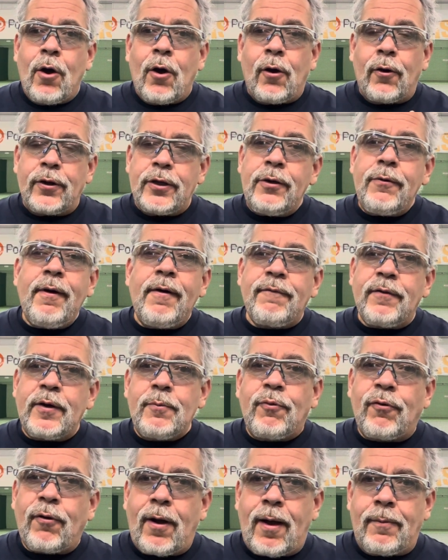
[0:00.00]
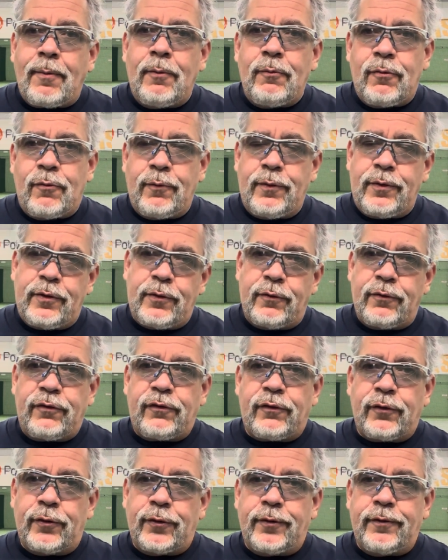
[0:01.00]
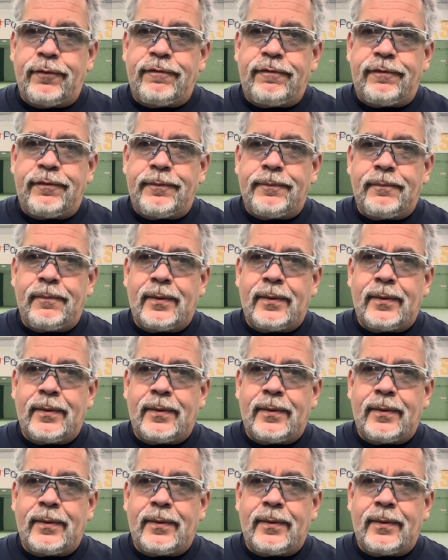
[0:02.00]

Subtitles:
Are you having problems with your serve?